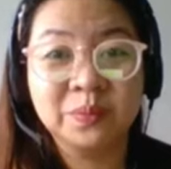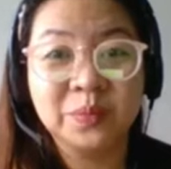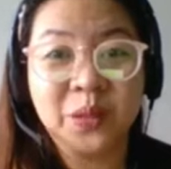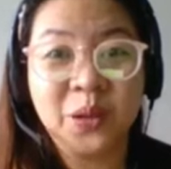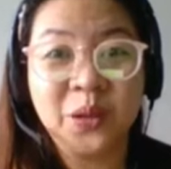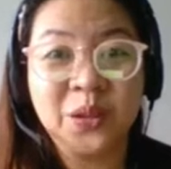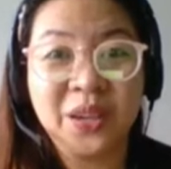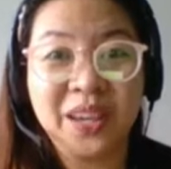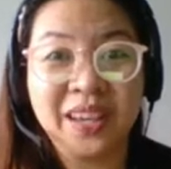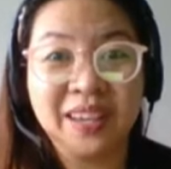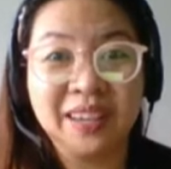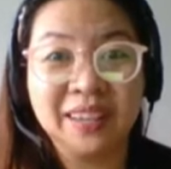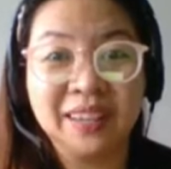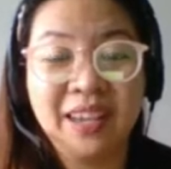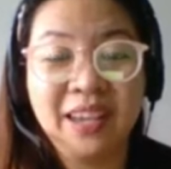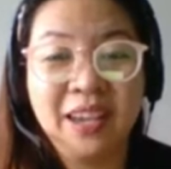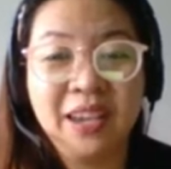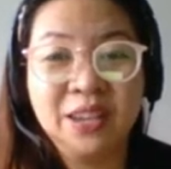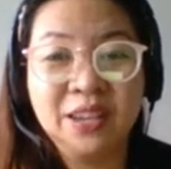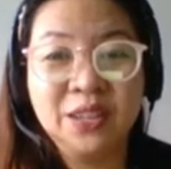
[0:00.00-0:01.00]
Okay,
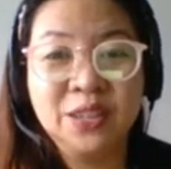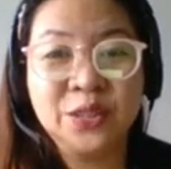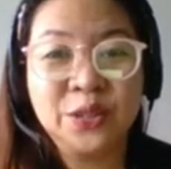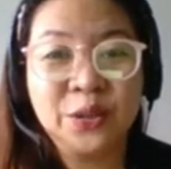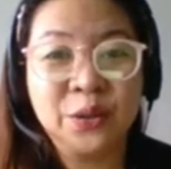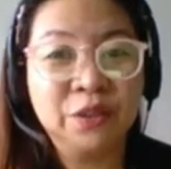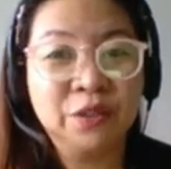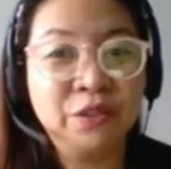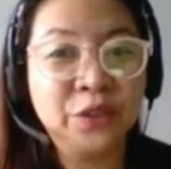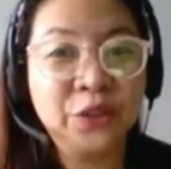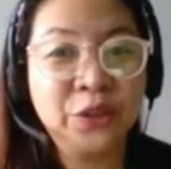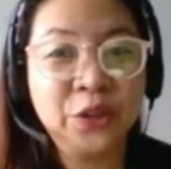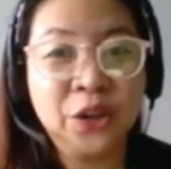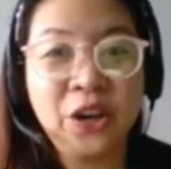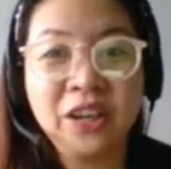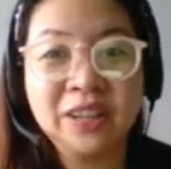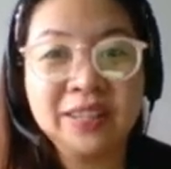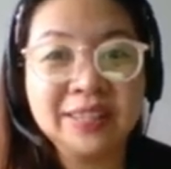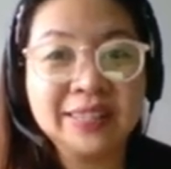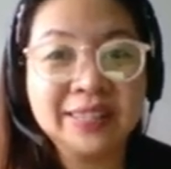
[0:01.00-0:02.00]
so if you're
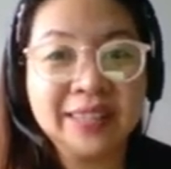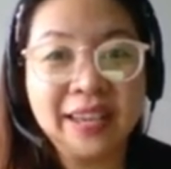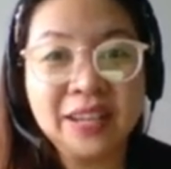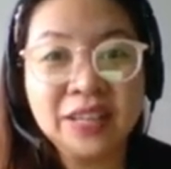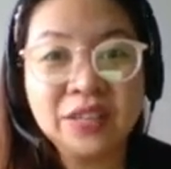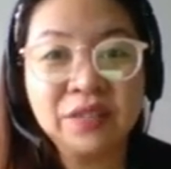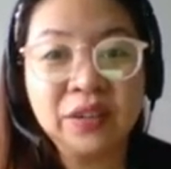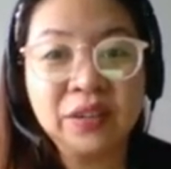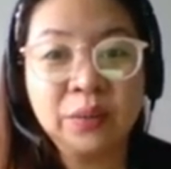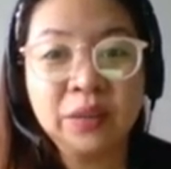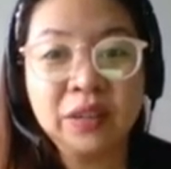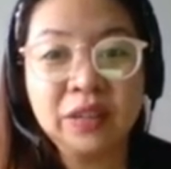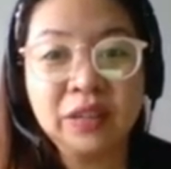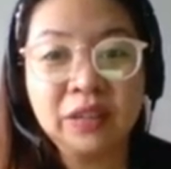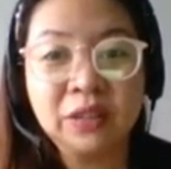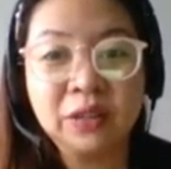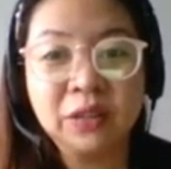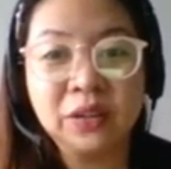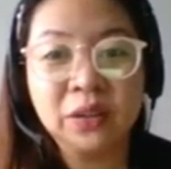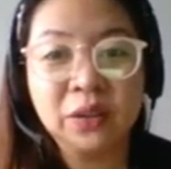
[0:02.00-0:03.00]
not satisfied with
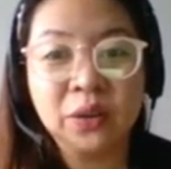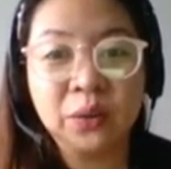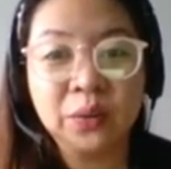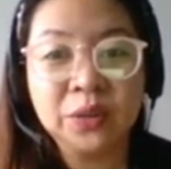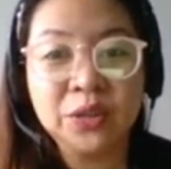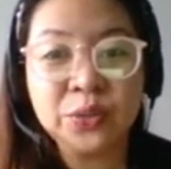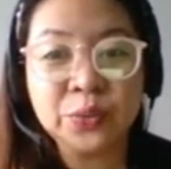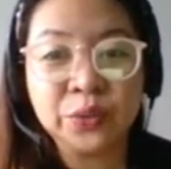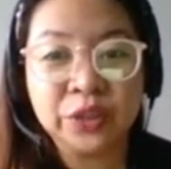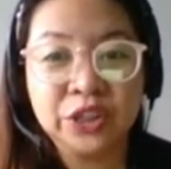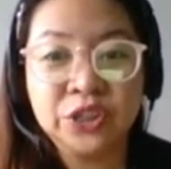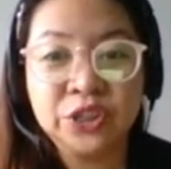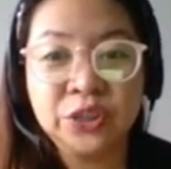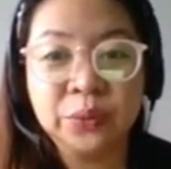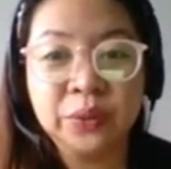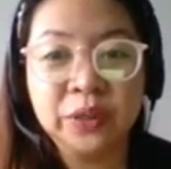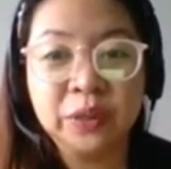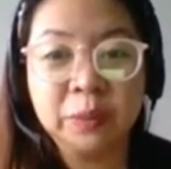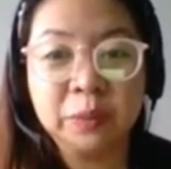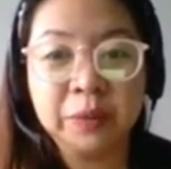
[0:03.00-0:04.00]
it, you can always
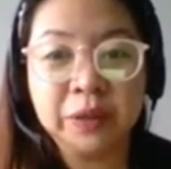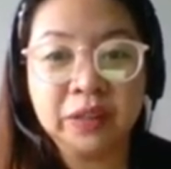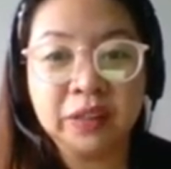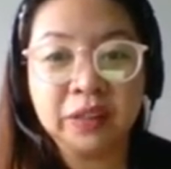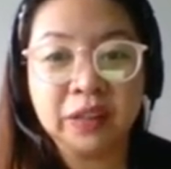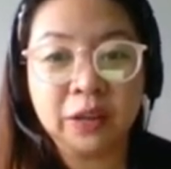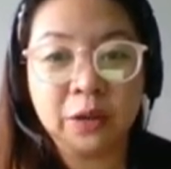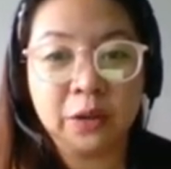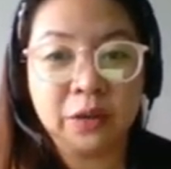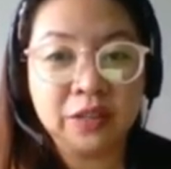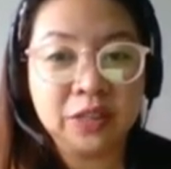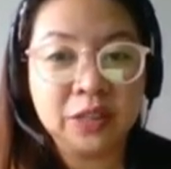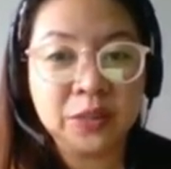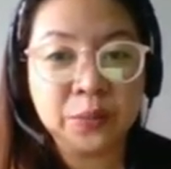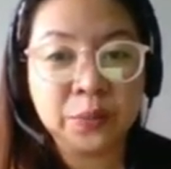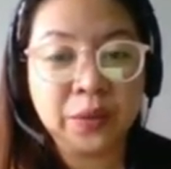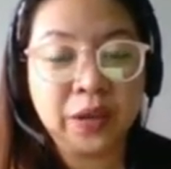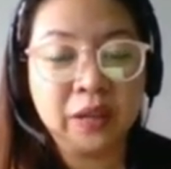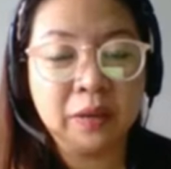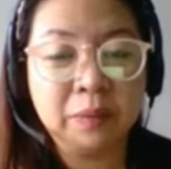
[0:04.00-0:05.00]
redo it by clicking on
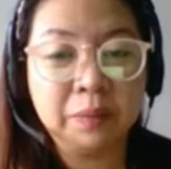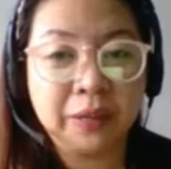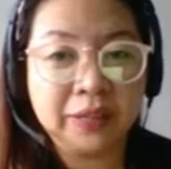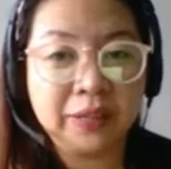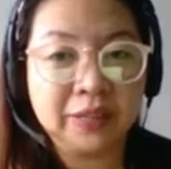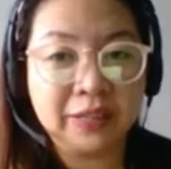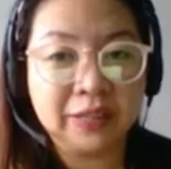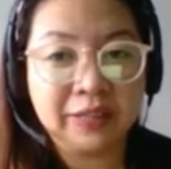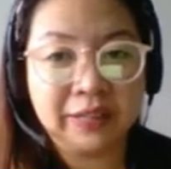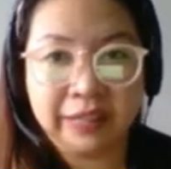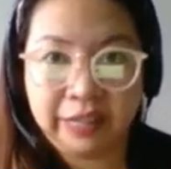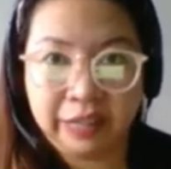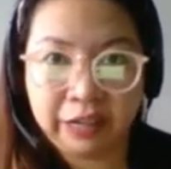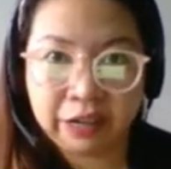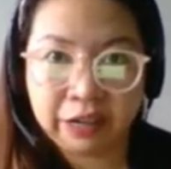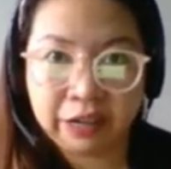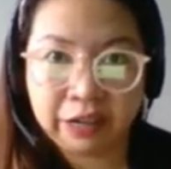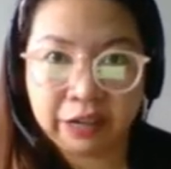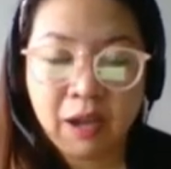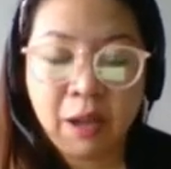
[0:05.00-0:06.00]
this red button
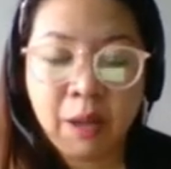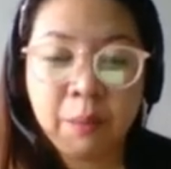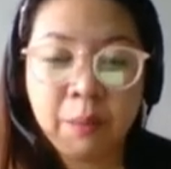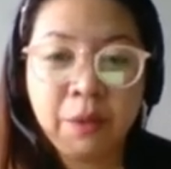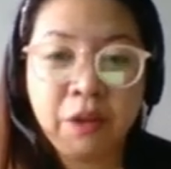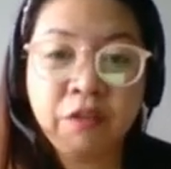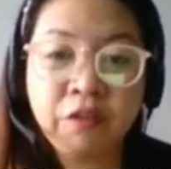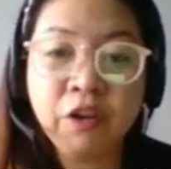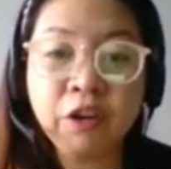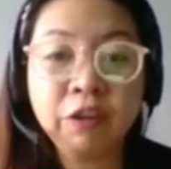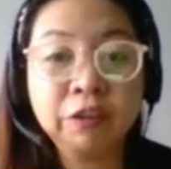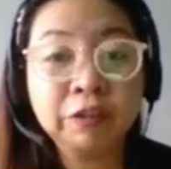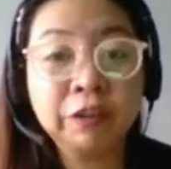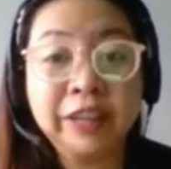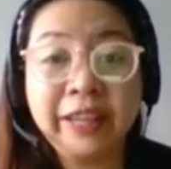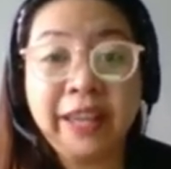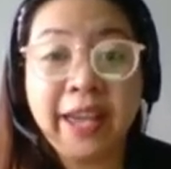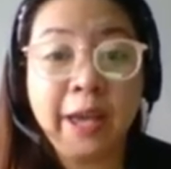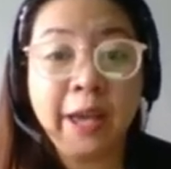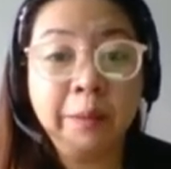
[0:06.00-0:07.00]
here. But if you're
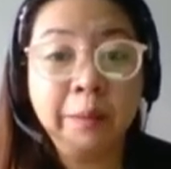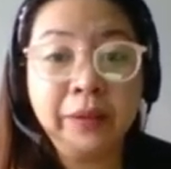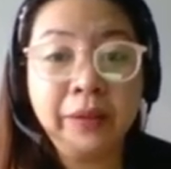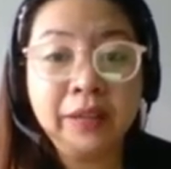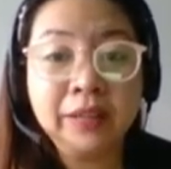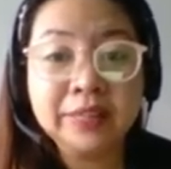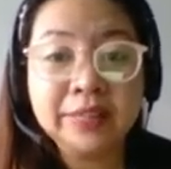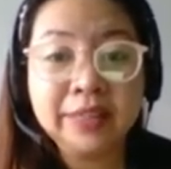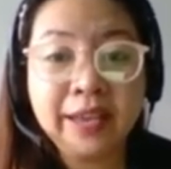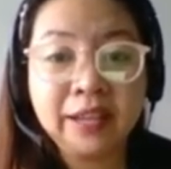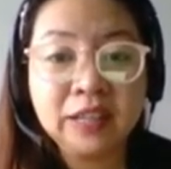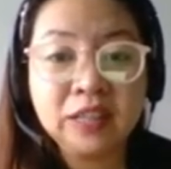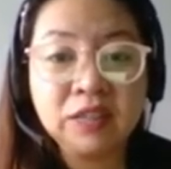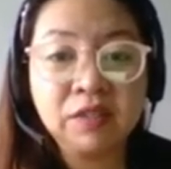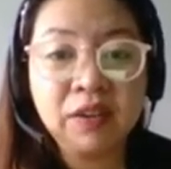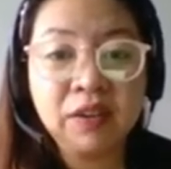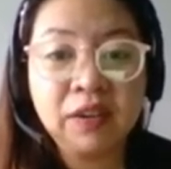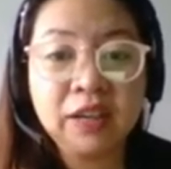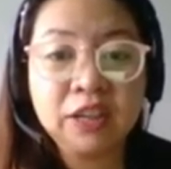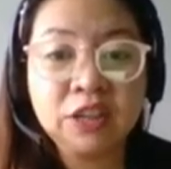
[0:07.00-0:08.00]
already happy and
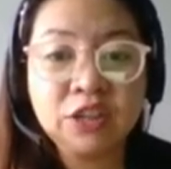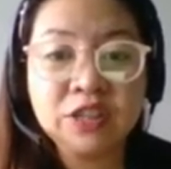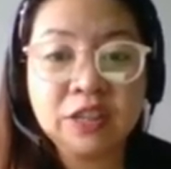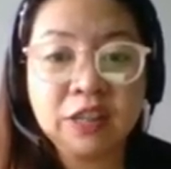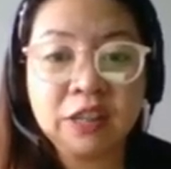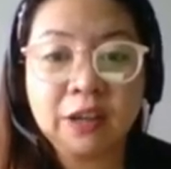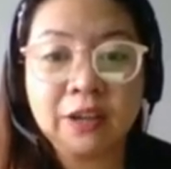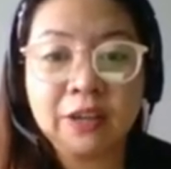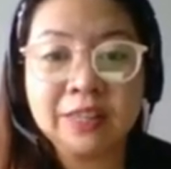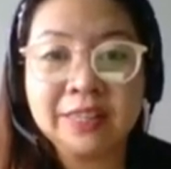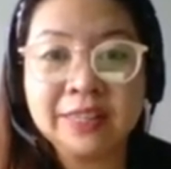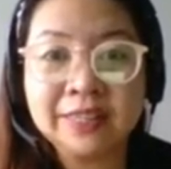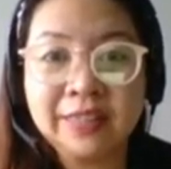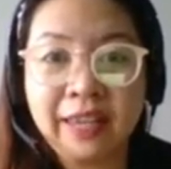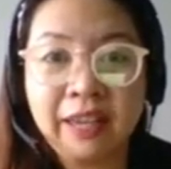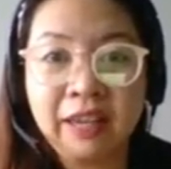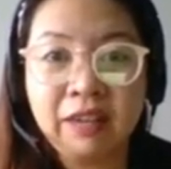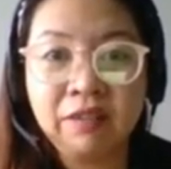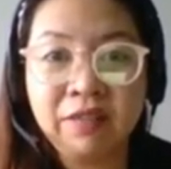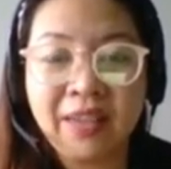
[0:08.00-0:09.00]
satisfied, just click on
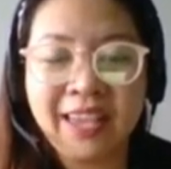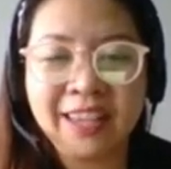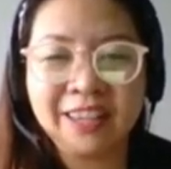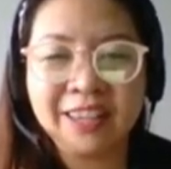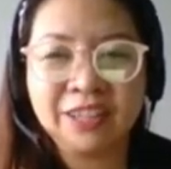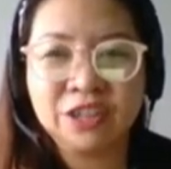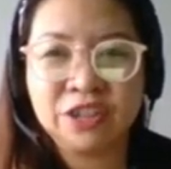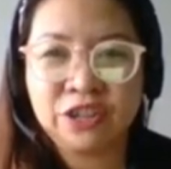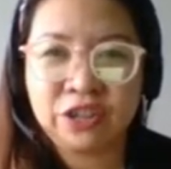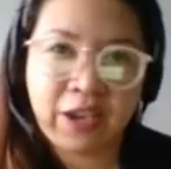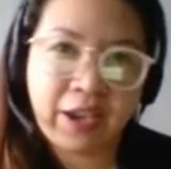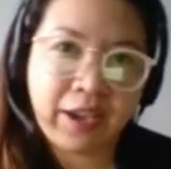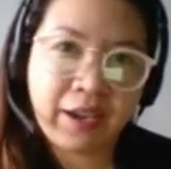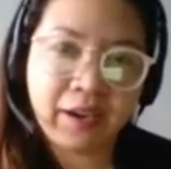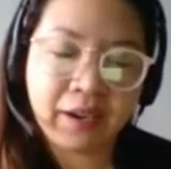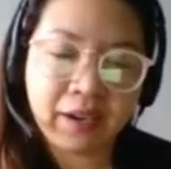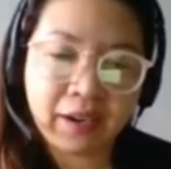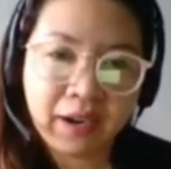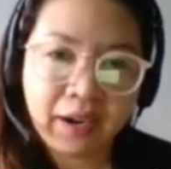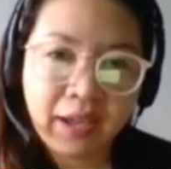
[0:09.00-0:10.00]
save and
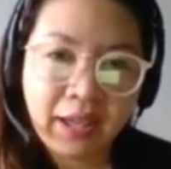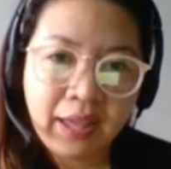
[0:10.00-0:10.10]
share.